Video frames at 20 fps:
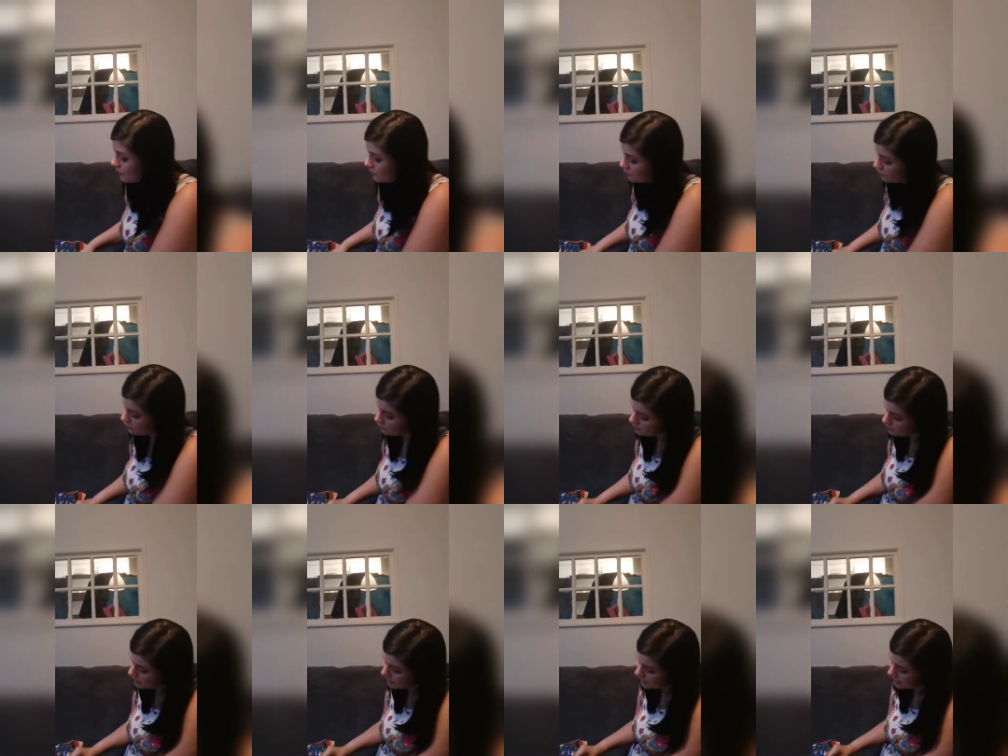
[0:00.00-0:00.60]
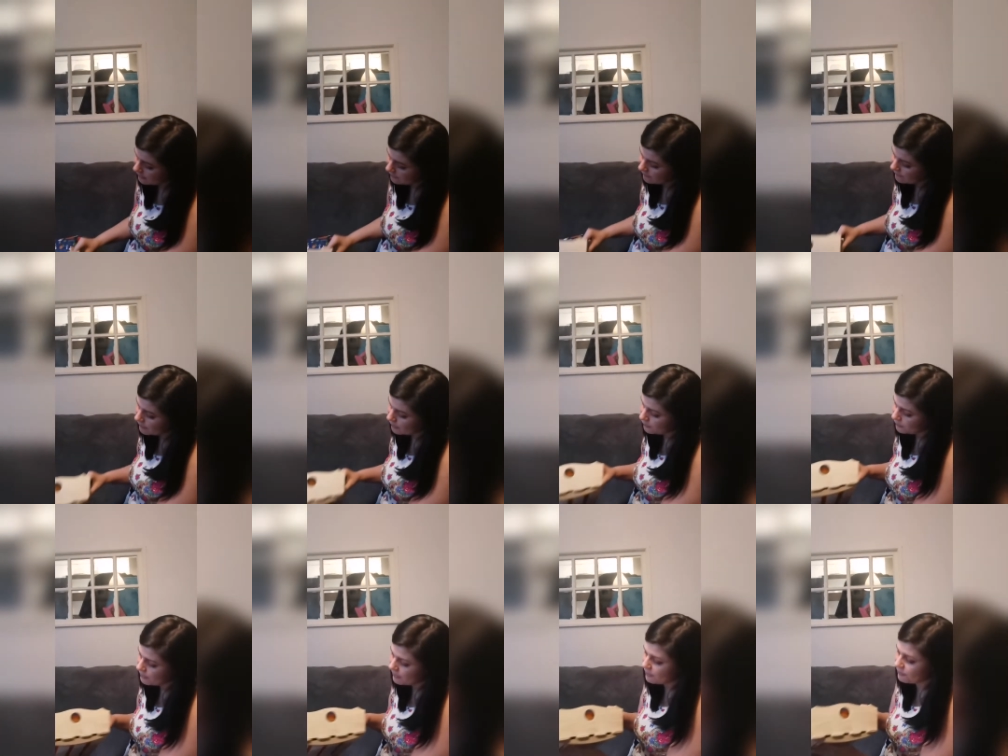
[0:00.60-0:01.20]
and somebody, I
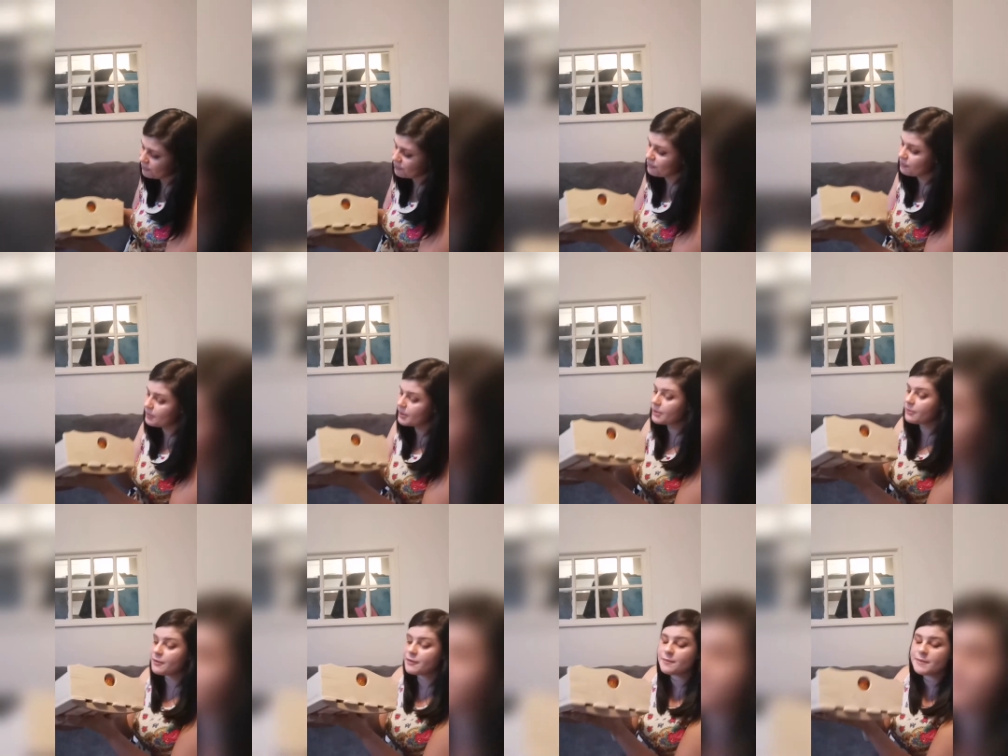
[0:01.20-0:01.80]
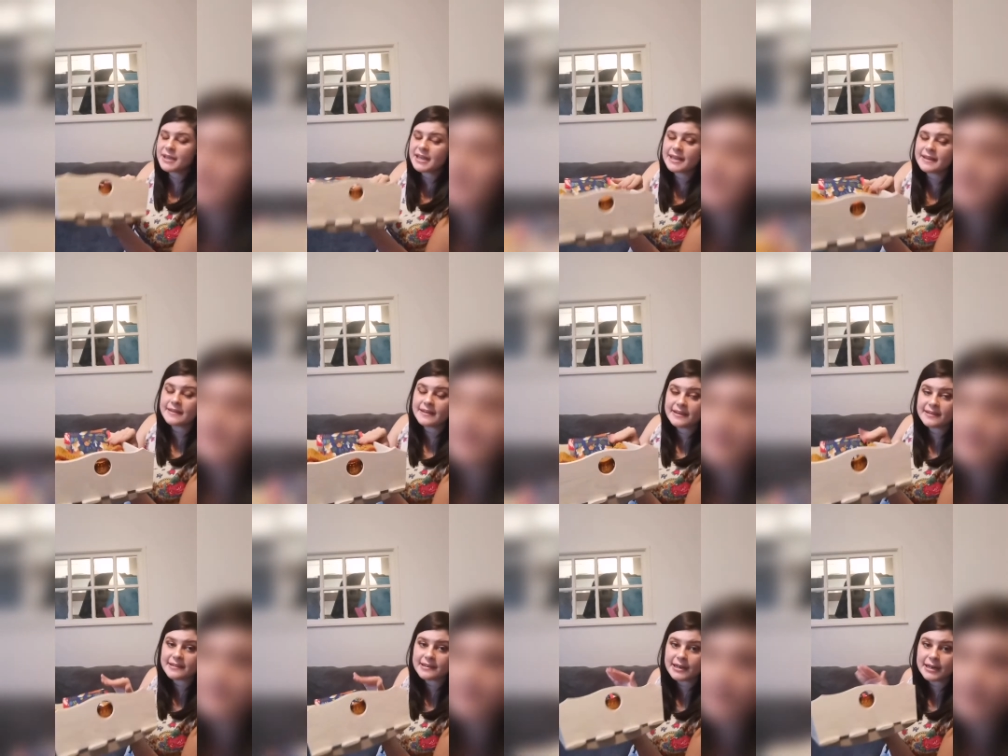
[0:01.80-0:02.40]
found out somebody was making
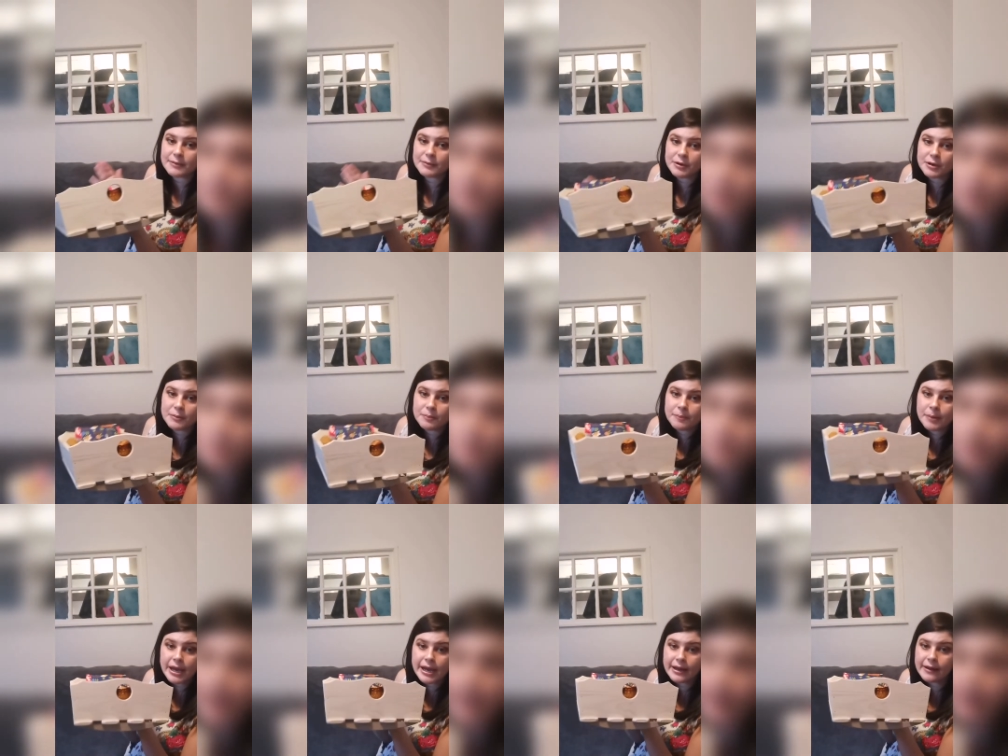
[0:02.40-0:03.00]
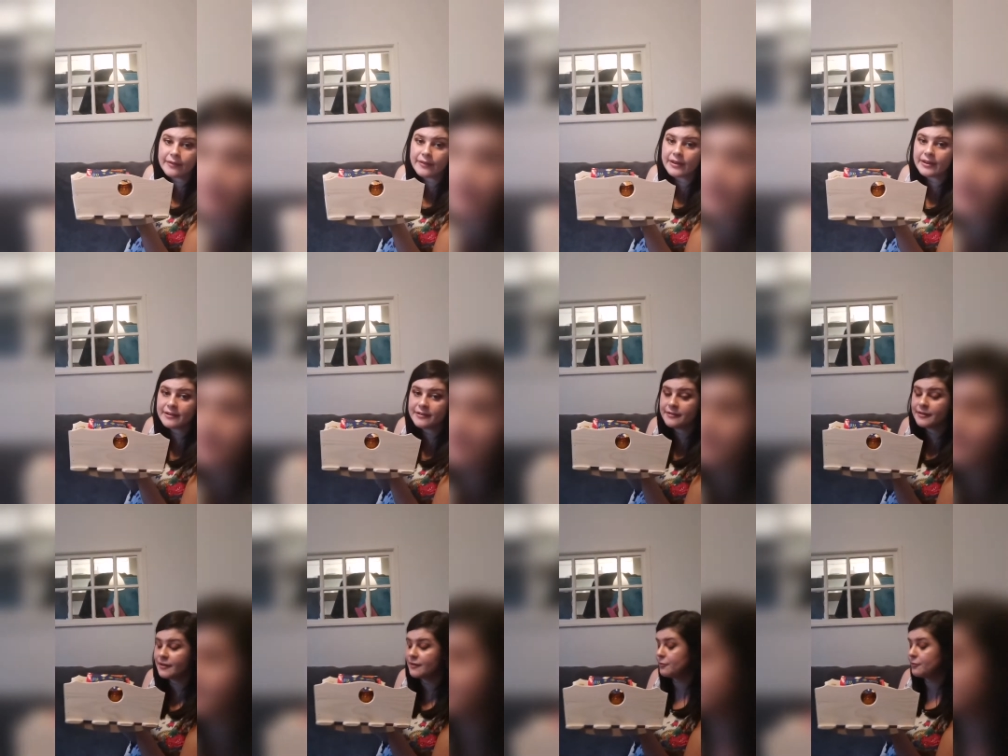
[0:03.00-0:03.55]
these and I'm going to paint this.